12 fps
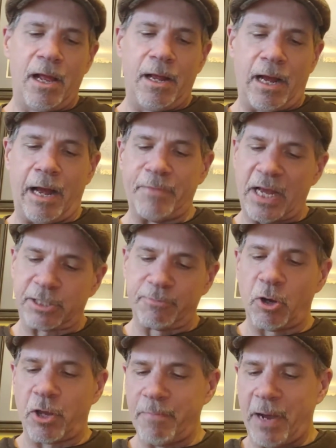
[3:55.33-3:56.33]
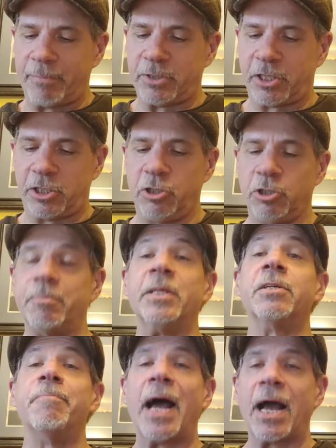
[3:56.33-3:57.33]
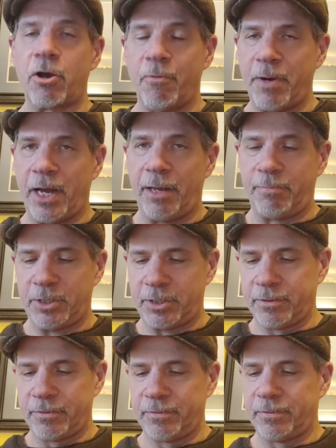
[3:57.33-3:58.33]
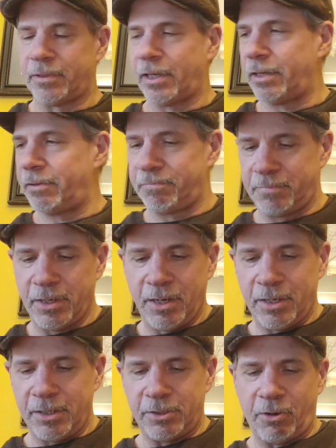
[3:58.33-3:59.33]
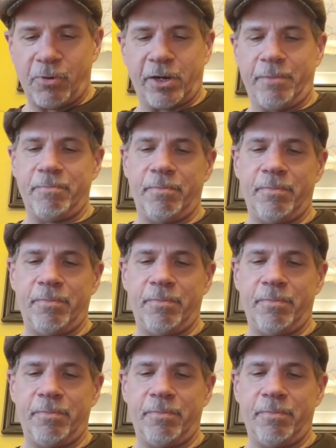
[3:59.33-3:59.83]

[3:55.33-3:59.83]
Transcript: Not smoking pipes, excuse me, tobacco pipes. I don't want to